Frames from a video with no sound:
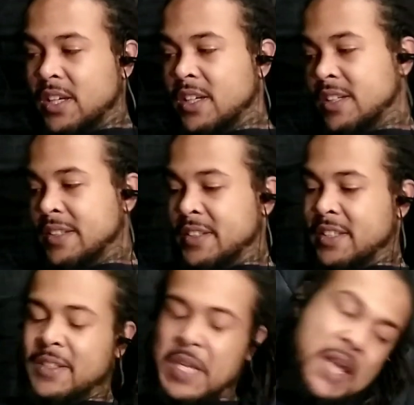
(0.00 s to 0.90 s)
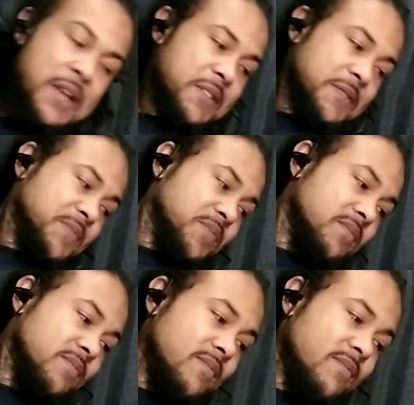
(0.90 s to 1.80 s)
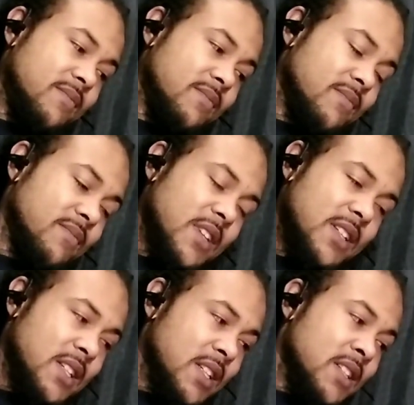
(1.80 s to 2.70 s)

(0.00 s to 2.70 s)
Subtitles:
Nobody speaks.